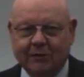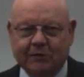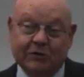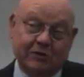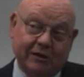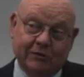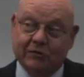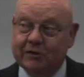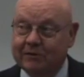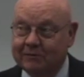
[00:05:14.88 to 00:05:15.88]
which is an
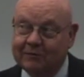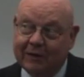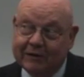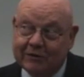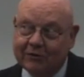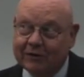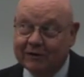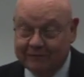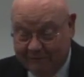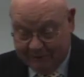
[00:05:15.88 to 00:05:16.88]
interesting way to look
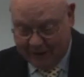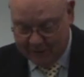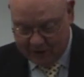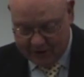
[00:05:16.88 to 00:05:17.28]
at Thomas